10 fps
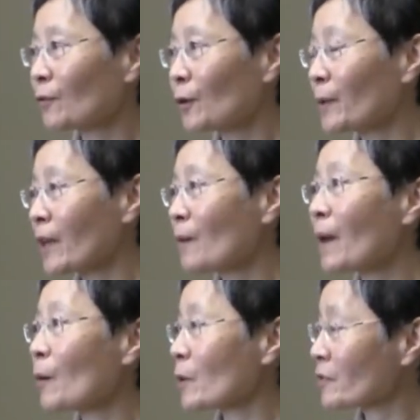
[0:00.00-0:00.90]
Roman mm-hmm.
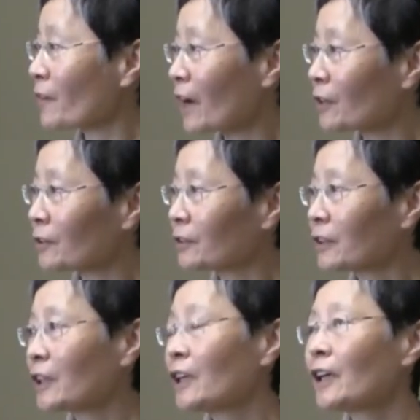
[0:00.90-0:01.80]
Empire was final.
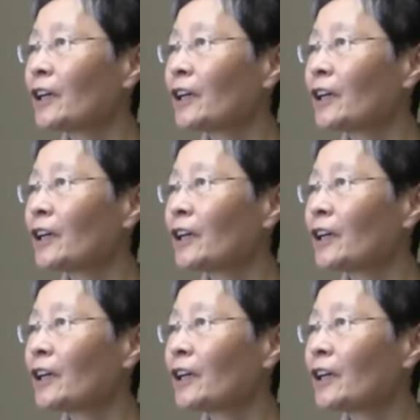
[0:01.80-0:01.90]
Mm-hmm.